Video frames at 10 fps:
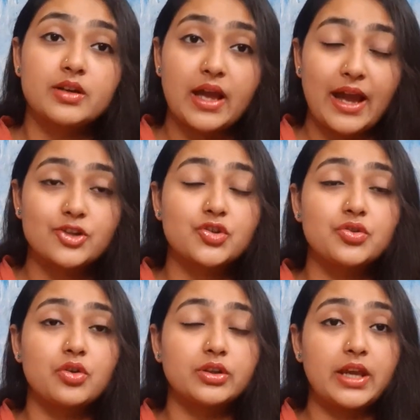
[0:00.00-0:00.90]
action
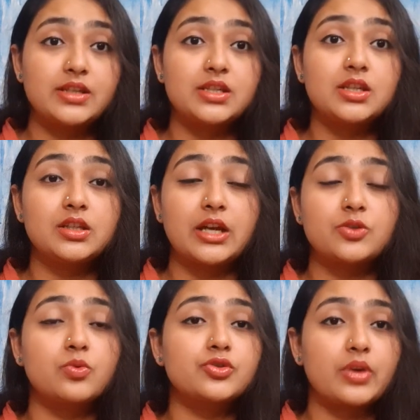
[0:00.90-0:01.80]
or the entity that you
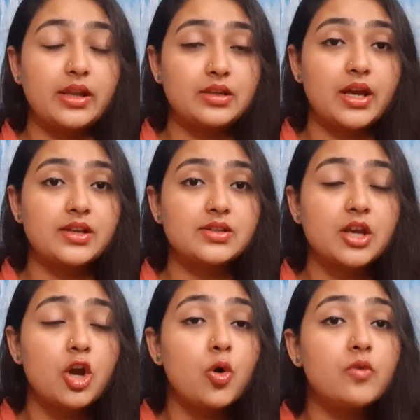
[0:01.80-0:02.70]
want to analyze
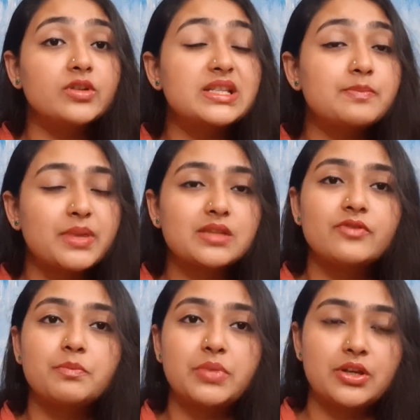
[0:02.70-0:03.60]
over the
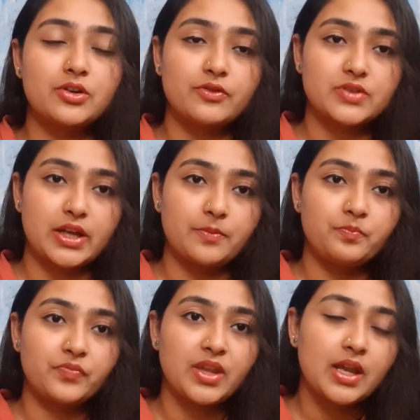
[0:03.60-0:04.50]
specific period of time.
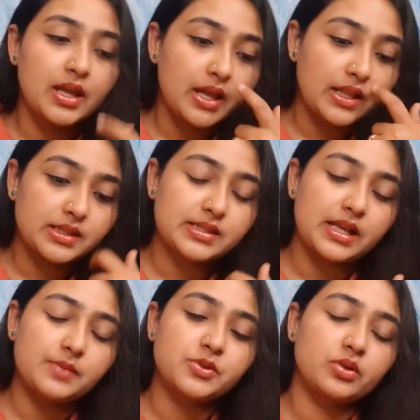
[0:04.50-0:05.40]
And this
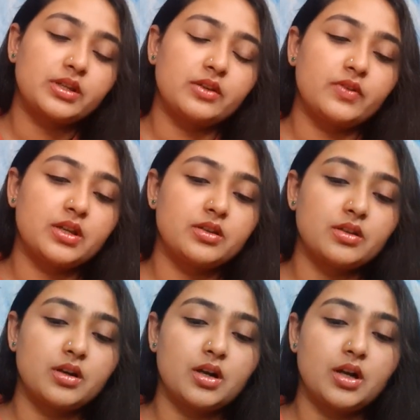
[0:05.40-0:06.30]
helps you in giving
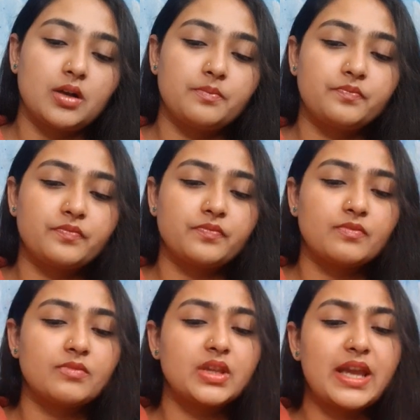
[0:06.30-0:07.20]

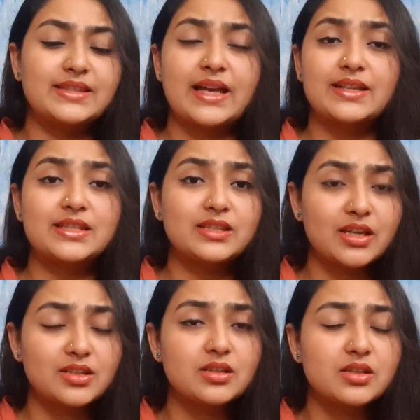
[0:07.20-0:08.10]
the exact
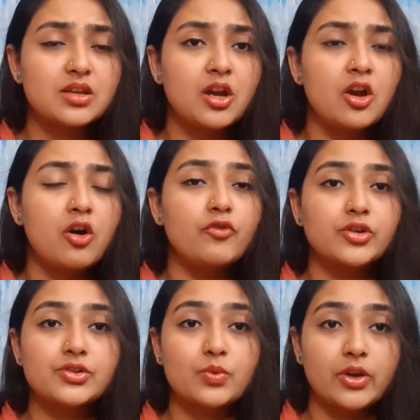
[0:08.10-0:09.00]
status of what
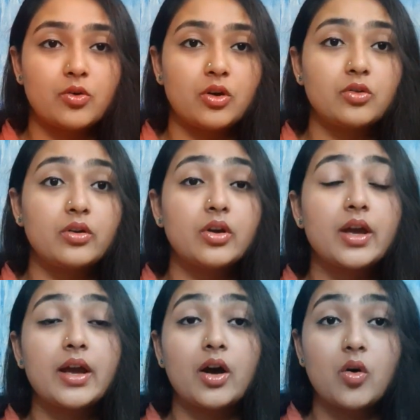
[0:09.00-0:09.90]
is going on,
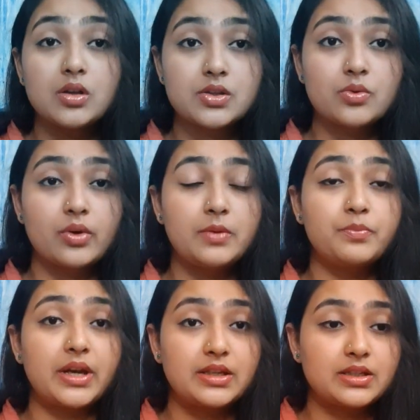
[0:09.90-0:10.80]
also in
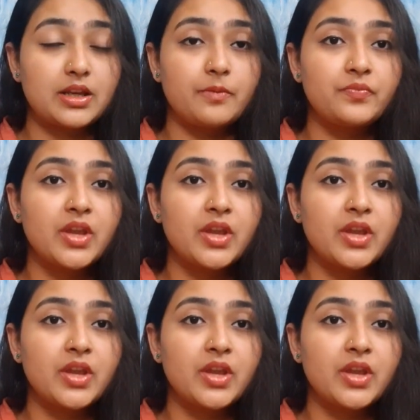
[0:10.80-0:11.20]
predicting